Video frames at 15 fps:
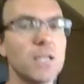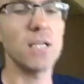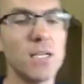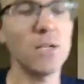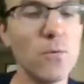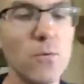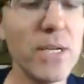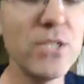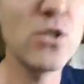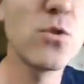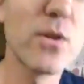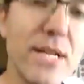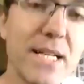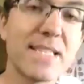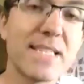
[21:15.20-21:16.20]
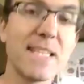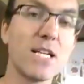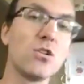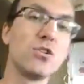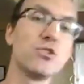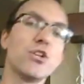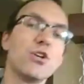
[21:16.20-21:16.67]
when you query a
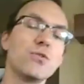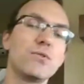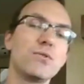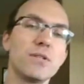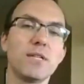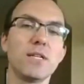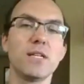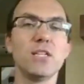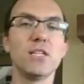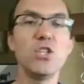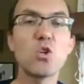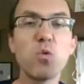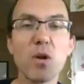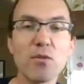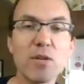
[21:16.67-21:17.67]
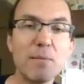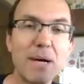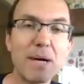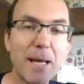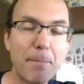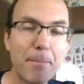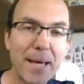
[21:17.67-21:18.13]
single node, you query
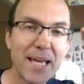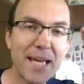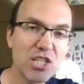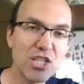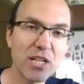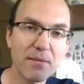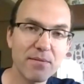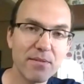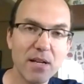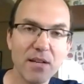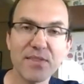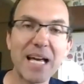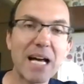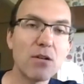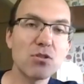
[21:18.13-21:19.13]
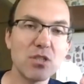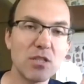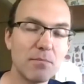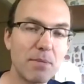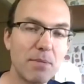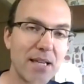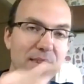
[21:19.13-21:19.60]
by paging 1,000
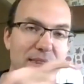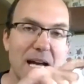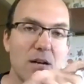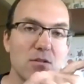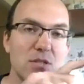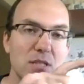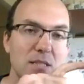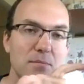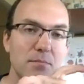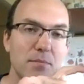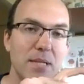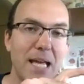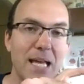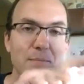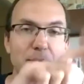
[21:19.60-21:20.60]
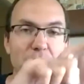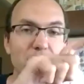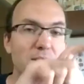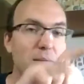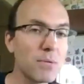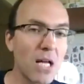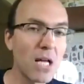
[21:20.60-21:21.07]
by 1,000, but
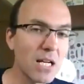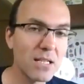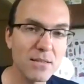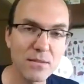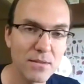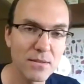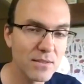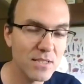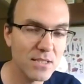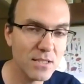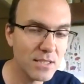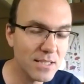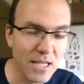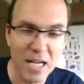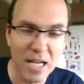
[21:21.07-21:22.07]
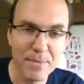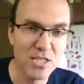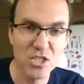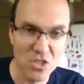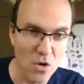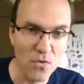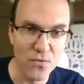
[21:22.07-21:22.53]
the block time is
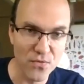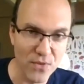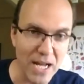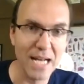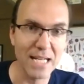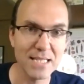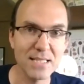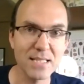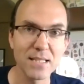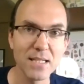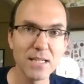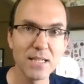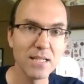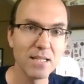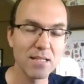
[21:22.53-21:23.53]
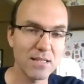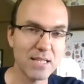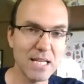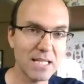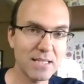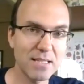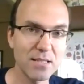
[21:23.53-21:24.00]
so fast
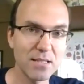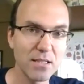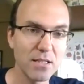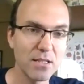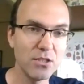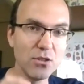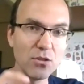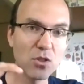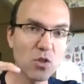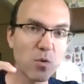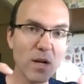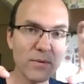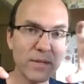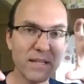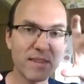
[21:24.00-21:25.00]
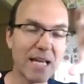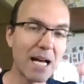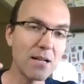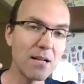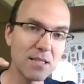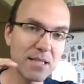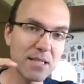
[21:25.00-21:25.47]
that you'll query
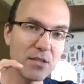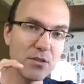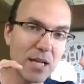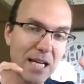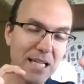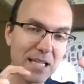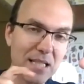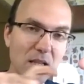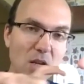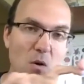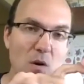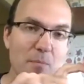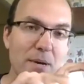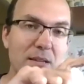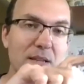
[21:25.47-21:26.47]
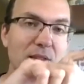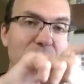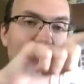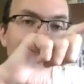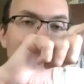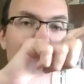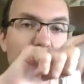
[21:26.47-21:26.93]
1,000, then you get a lower bound of
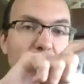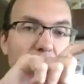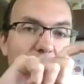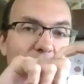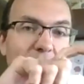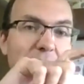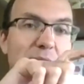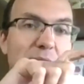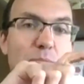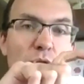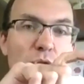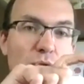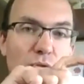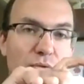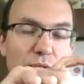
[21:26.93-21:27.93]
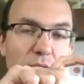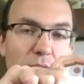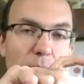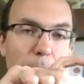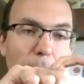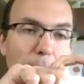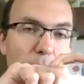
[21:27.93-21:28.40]
1,000, but then it's moved,
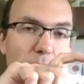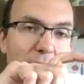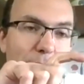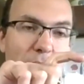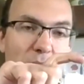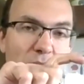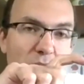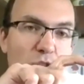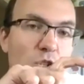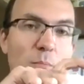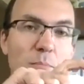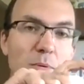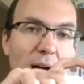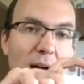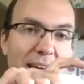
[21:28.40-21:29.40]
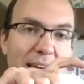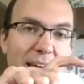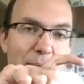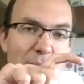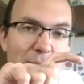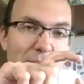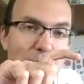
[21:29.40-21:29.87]
right? Because a new block
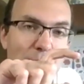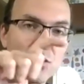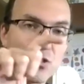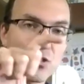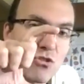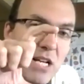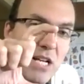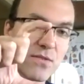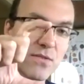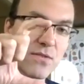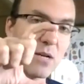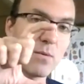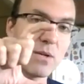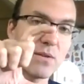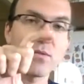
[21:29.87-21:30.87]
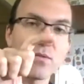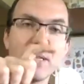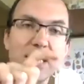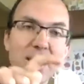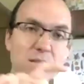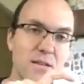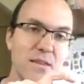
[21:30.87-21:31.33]
came in, maybe there's a transfer that went from
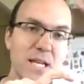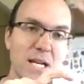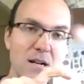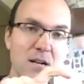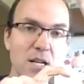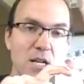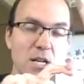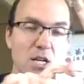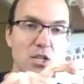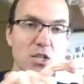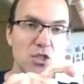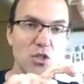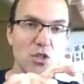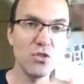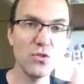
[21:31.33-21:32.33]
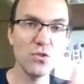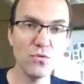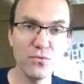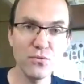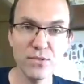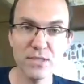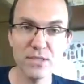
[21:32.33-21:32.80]
here to there, so
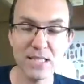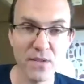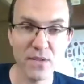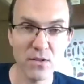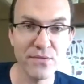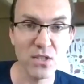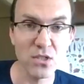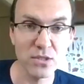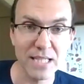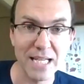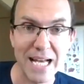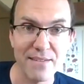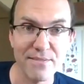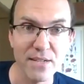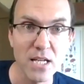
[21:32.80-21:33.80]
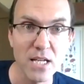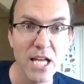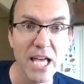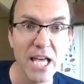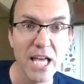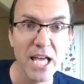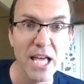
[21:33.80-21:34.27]
it's very difficult to have
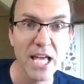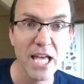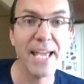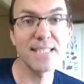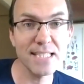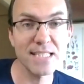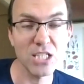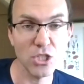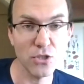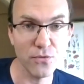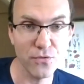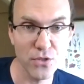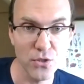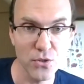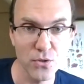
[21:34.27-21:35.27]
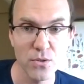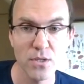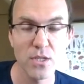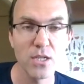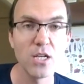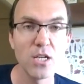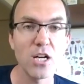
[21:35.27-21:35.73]
a consistent
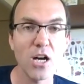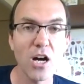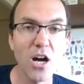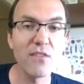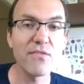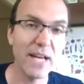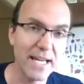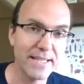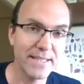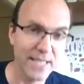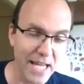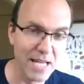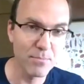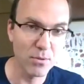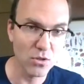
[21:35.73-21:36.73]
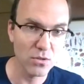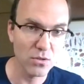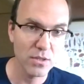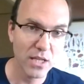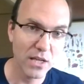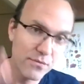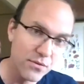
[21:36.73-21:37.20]
view of a
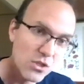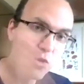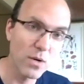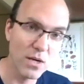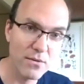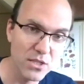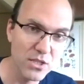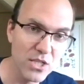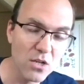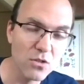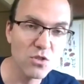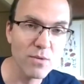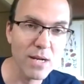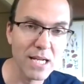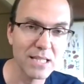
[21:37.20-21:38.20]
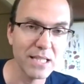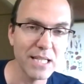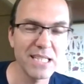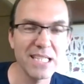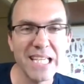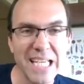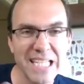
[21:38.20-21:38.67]
table if you query the node directly.
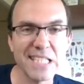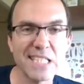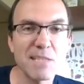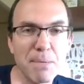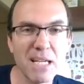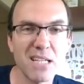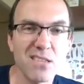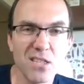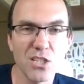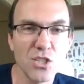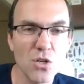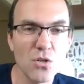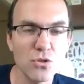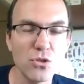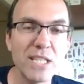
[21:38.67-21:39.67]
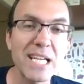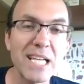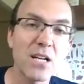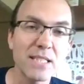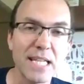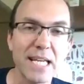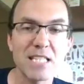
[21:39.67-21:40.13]
And you cannot expect the
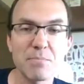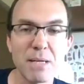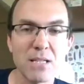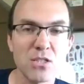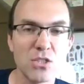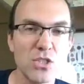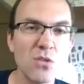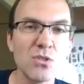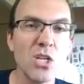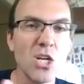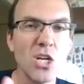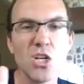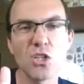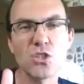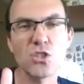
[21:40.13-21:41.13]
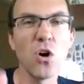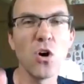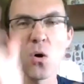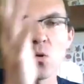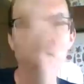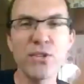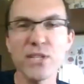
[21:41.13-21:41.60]
node to hold the